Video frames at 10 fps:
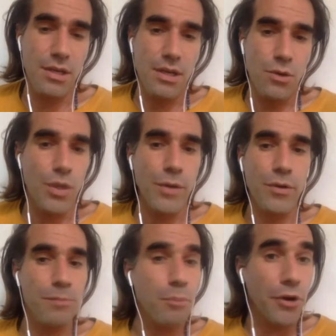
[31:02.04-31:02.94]
We
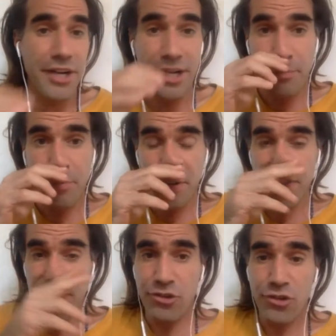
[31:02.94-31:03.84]
were born into
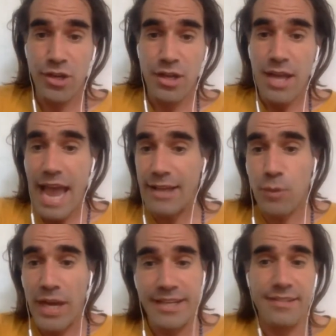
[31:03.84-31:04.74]
privilege as
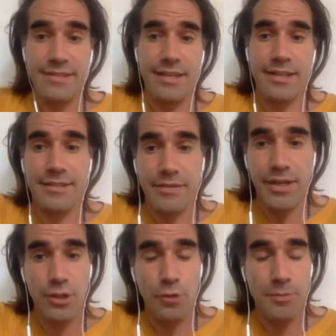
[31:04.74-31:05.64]
white descendants of a
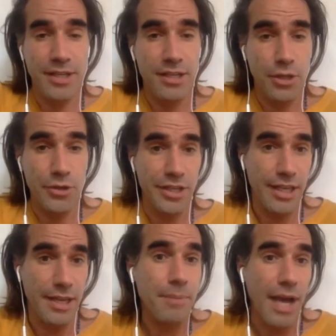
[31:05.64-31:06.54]
colonial
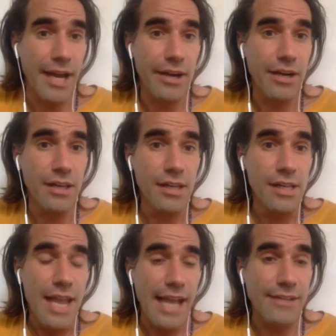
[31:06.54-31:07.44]
empire.
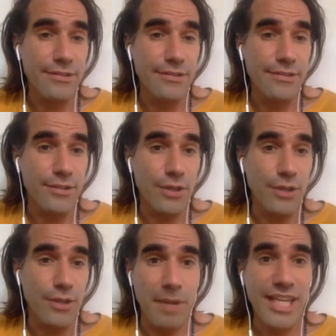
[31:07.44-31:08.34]
And so it's
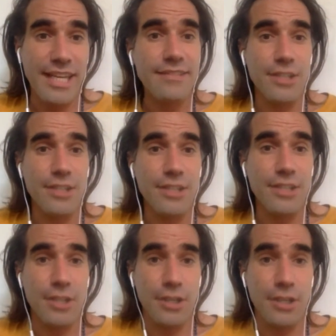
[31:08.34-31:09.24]
been much
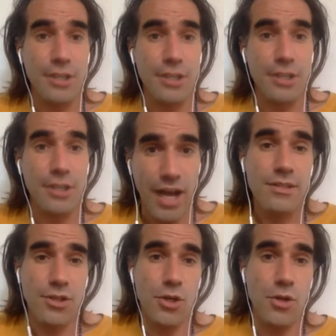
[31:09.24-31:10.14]
easier for us
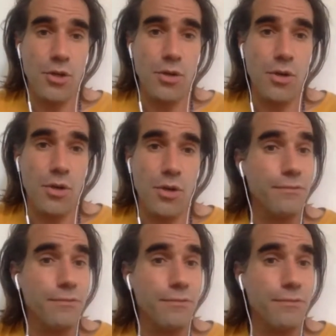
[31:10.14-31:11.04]
to
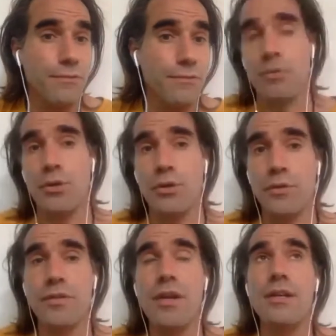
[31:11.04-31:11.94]
afford to make these
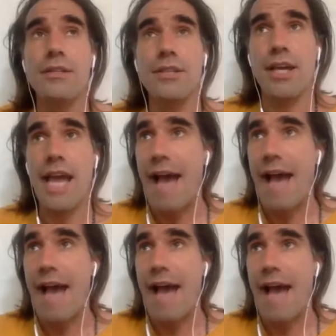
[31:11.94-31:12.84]
moves, to
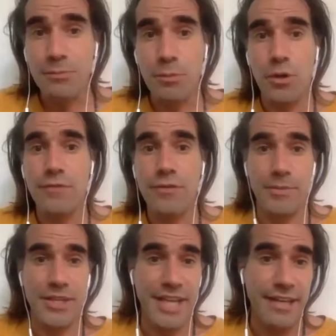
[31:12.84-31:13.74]
have a passport
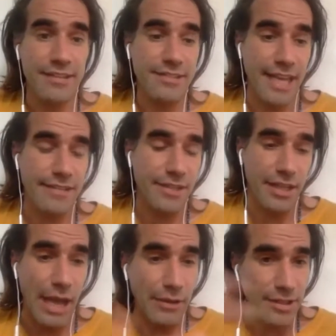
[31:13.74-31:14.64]
from the United States that
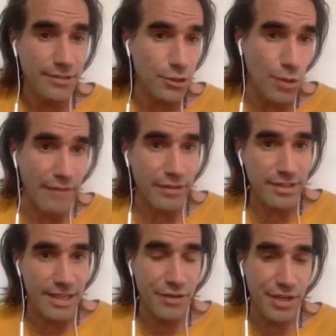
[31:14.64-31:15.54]
allows us to travel
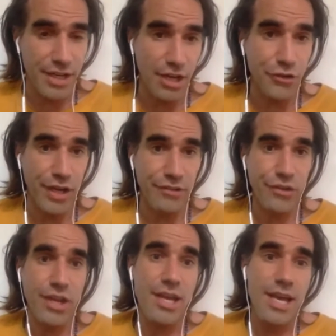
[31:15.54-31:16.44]
to different
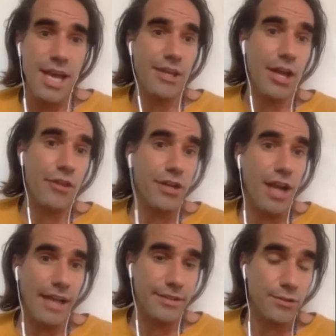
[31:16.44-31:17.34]
countries, and other
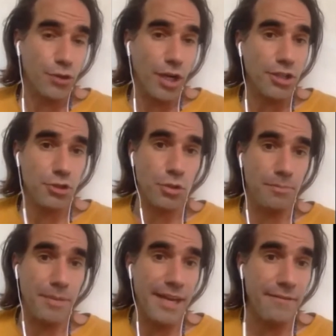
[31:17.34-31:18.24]
kinds of structural
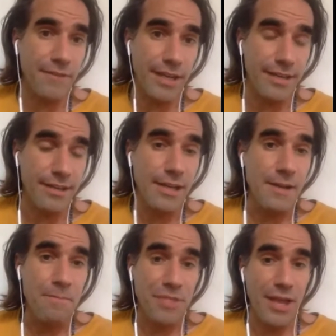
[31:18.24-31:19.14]
benefit
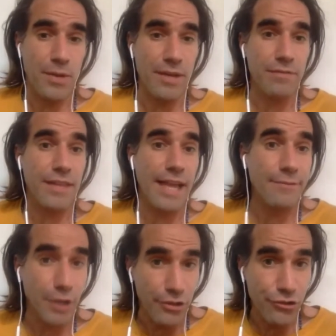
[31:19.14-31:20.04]
that we have
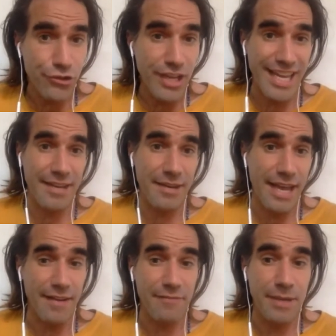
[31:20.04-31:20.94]
leveraged and
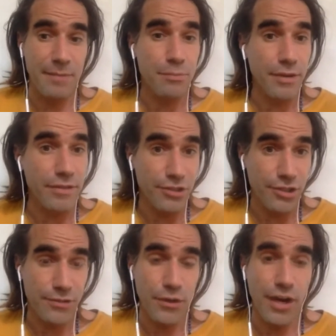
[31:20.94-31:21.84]
have been
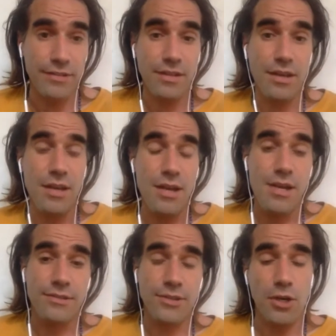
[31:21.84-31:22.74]
privileges for us.
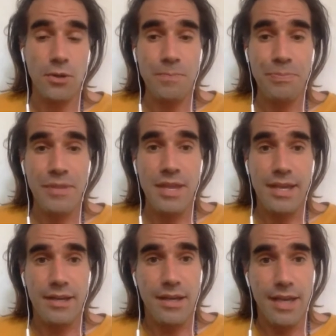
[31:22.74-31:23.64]
So,
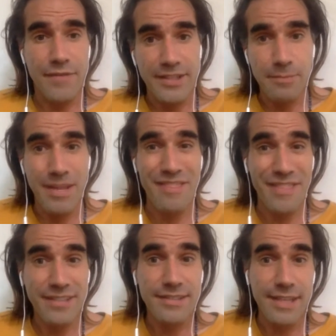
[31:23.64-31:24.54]
if it's been
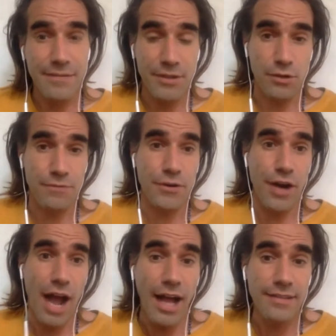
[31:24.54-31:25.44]
this difficult for
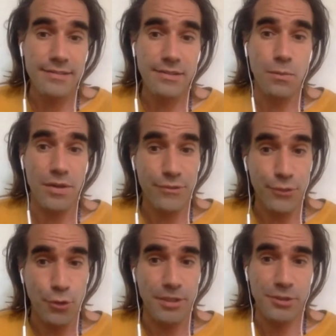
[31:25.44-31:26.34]
us with
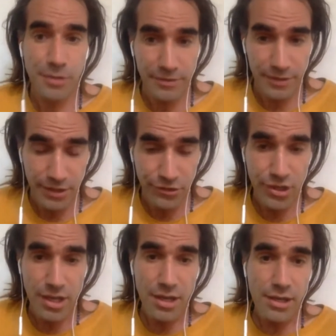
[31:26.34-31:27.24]
so much privilege,
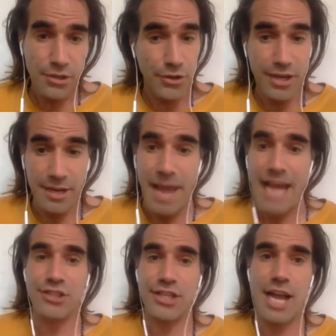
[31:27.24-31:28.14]
you can
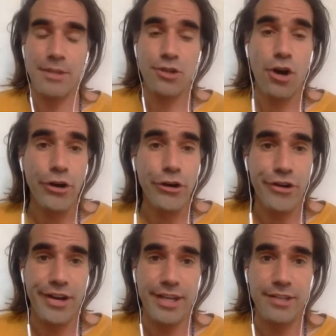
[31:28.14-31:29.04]
imagine how much harder
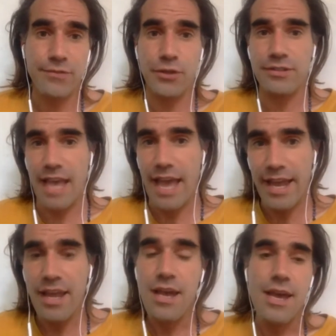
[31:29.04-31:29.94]
it is for, say,
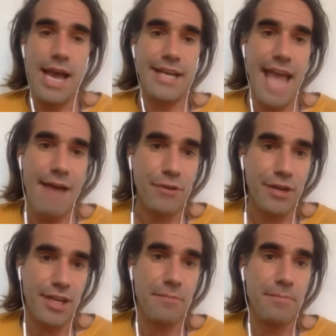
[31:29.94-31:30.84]
an
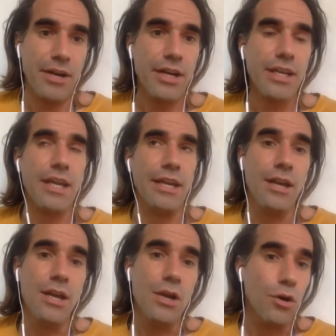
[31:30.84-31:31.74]
African American
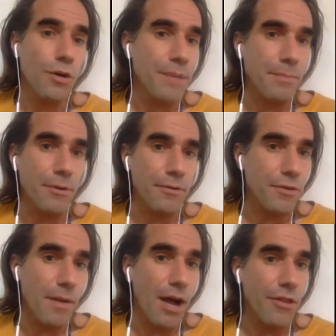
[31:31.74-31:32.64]
or people
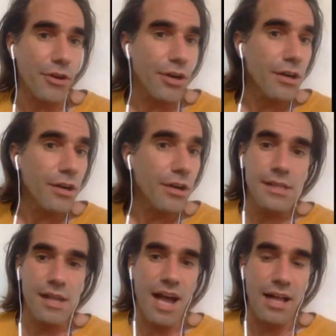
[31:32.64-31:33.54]
from other,
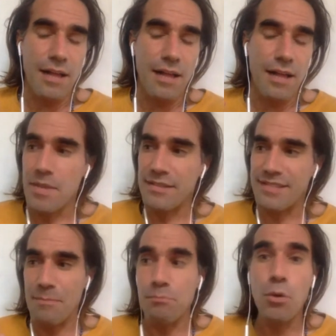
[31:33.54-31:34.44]
uh,
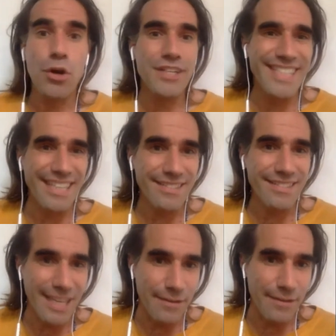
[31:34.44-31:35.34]
say, more
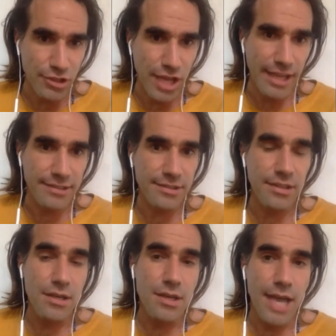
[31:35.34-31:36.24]

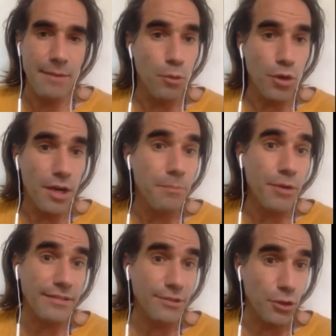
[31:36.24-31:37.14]
disenfranchised and more
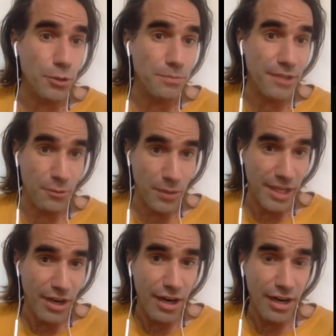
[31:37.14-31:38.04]
oppressed groups than
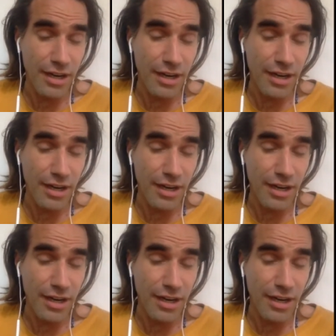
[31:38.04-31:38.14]
we are.